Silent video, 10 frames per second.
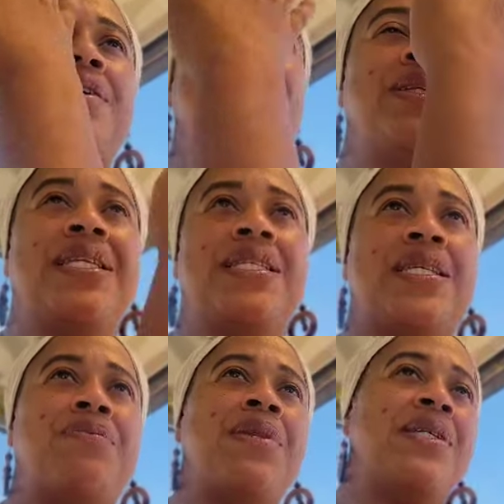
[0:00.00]
deal with
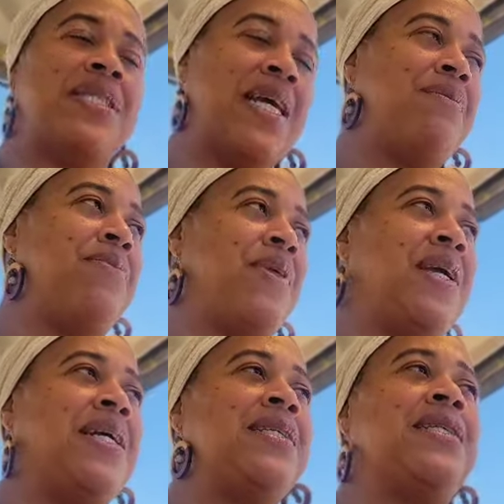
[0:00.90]
some of the same
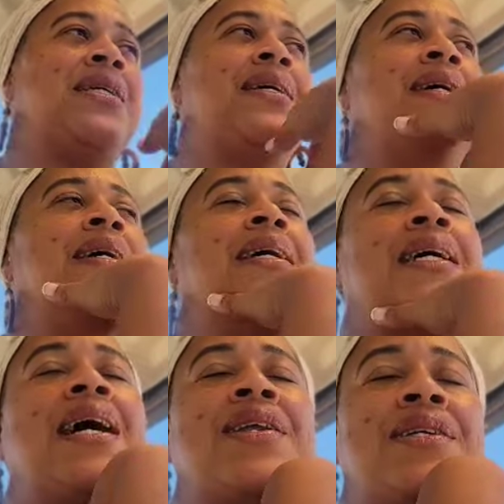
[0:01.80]
things
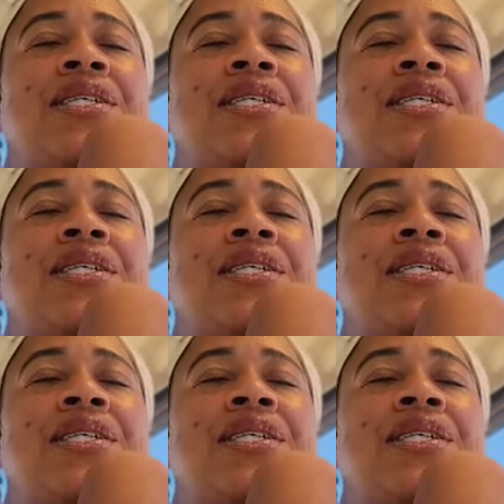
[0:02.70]
kind of